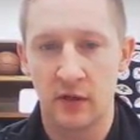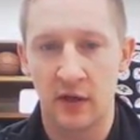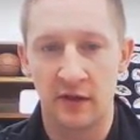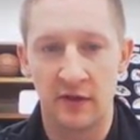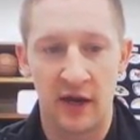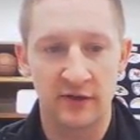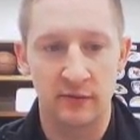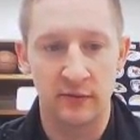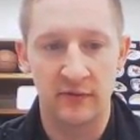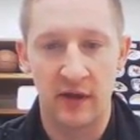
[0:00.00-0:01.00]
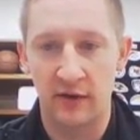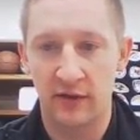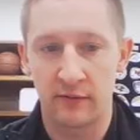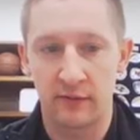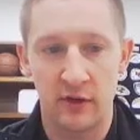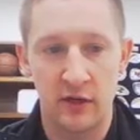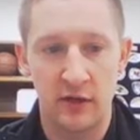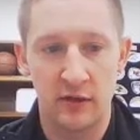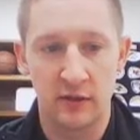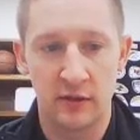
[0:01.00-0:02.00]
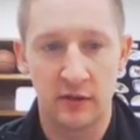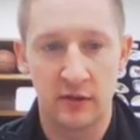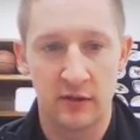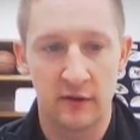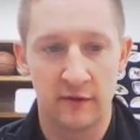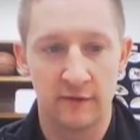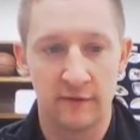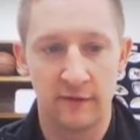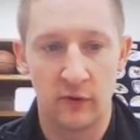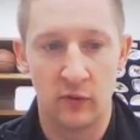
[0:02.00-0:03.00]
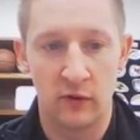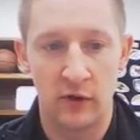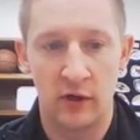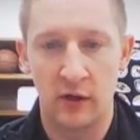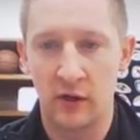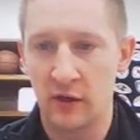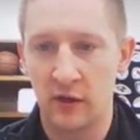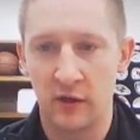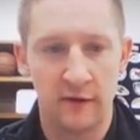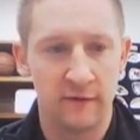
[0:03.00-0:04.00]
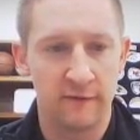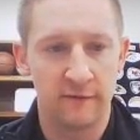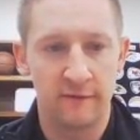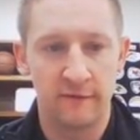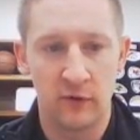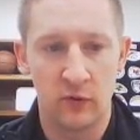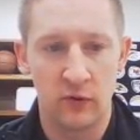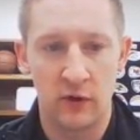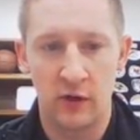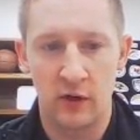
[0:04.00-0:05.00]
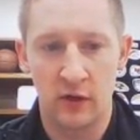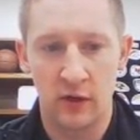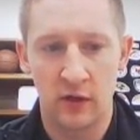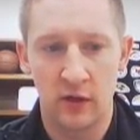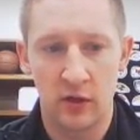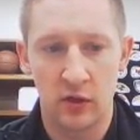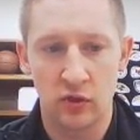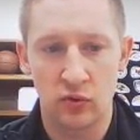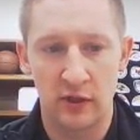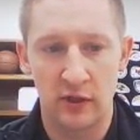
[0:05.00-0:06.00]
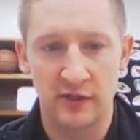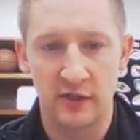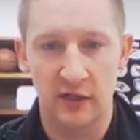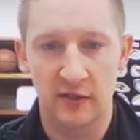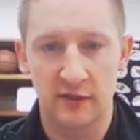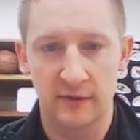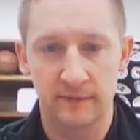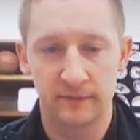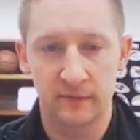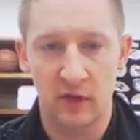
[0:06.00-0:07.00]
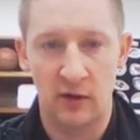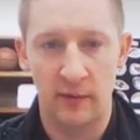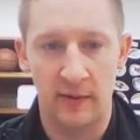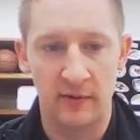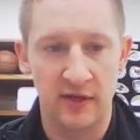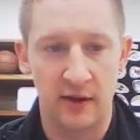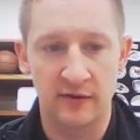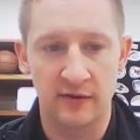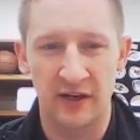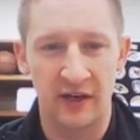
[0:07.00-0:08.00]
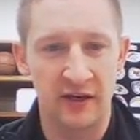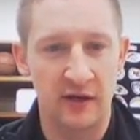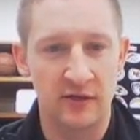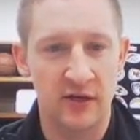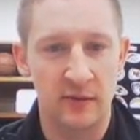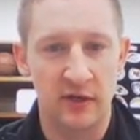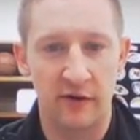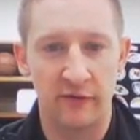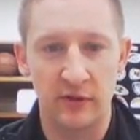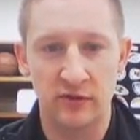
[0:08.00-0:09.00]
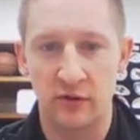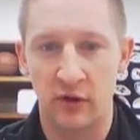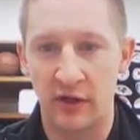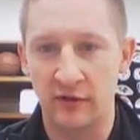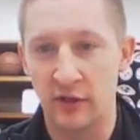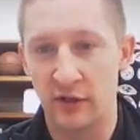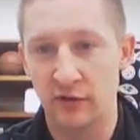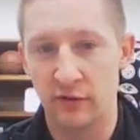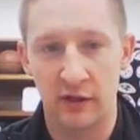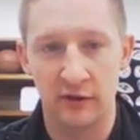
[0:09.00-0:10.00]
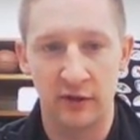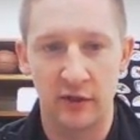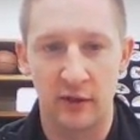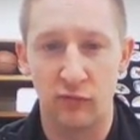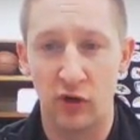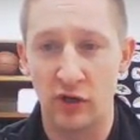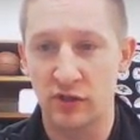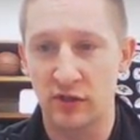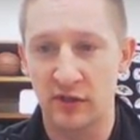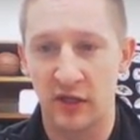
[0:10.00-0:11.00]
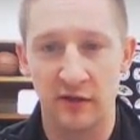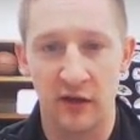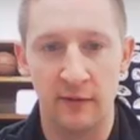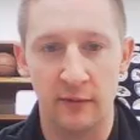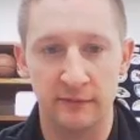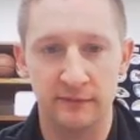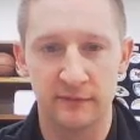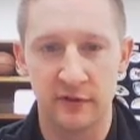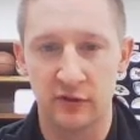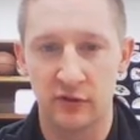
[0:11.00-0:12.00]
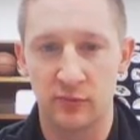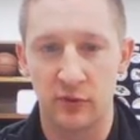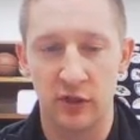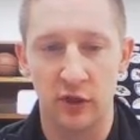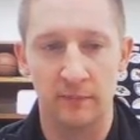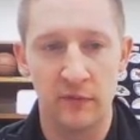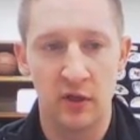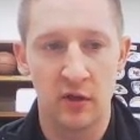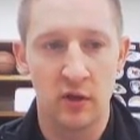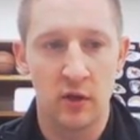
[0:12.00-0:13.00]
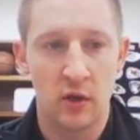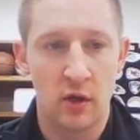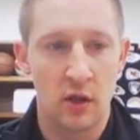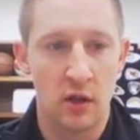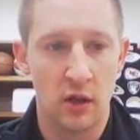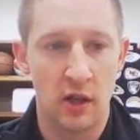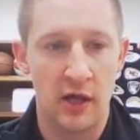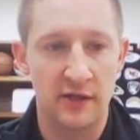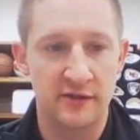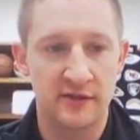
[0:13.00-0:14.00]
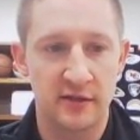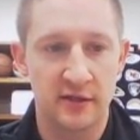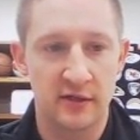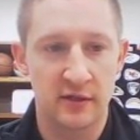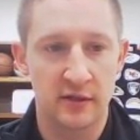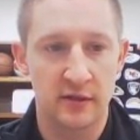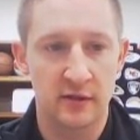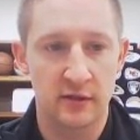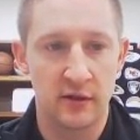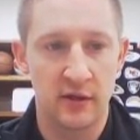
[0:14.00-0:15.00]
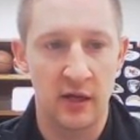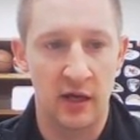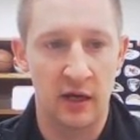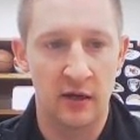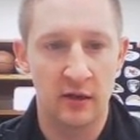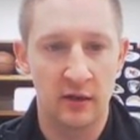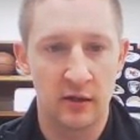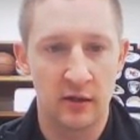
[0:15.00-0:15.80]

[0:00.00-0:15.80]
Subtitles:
And the next one we've got 3, 4, 4, 26. Got all my numbers entered. Again, you just got to be careful, make sure they're all entered in correctly. I'm rushing just to get it done, but this looks pretty good. Let's then